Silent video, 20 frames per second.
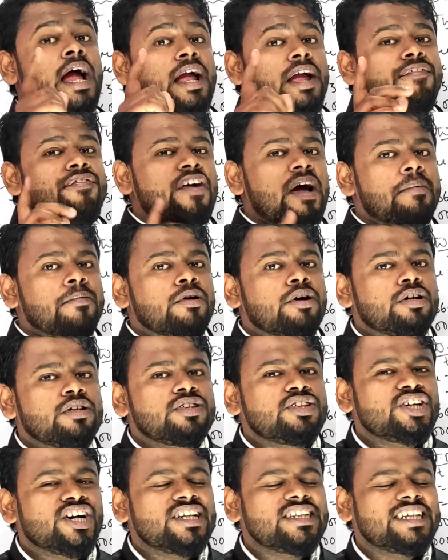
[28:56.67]
If you have not
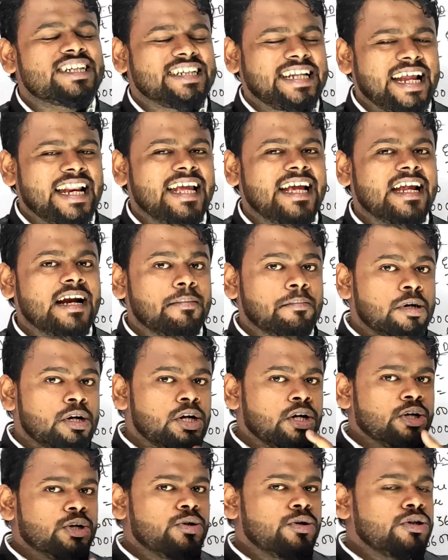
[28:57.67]
joined the
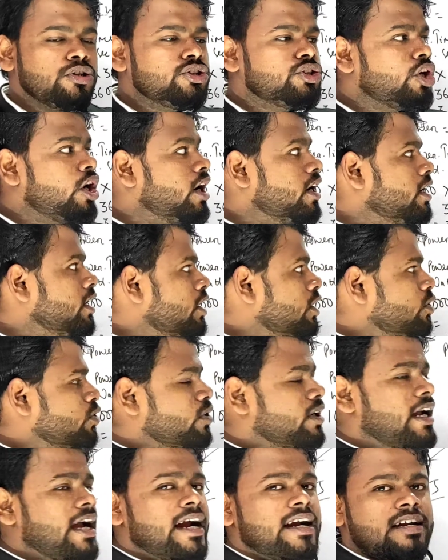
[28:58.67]
Telegram, do join
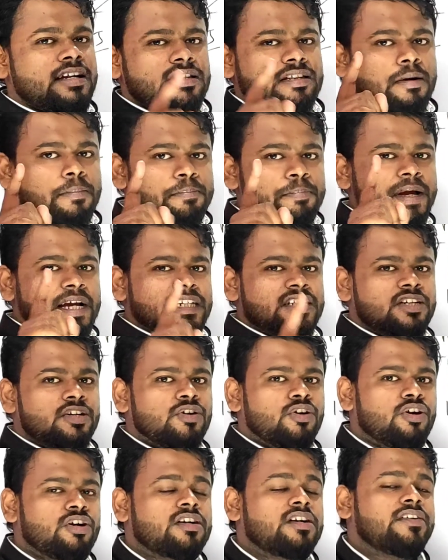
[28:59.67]
to get the best
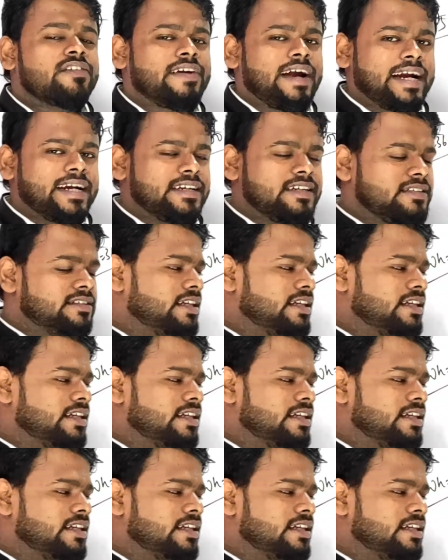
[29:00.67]
note right